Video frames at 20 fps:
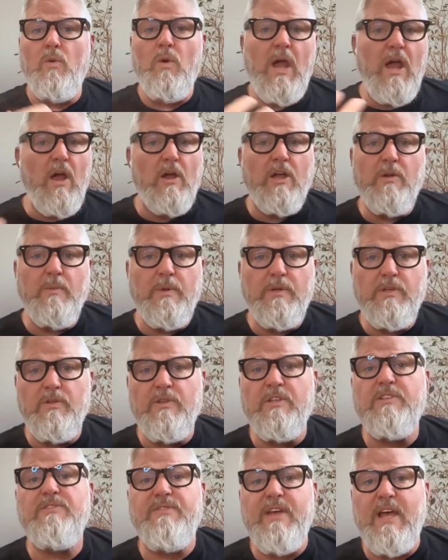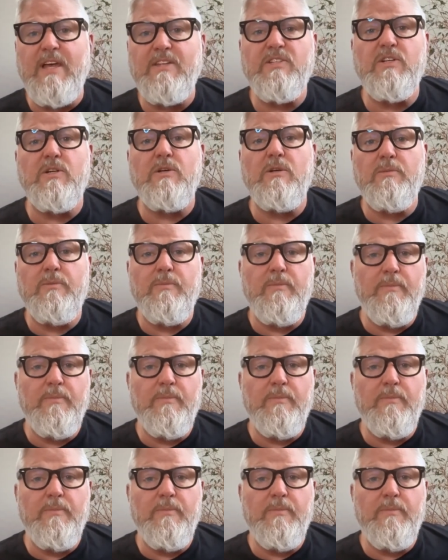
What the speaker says: how can we do this faster,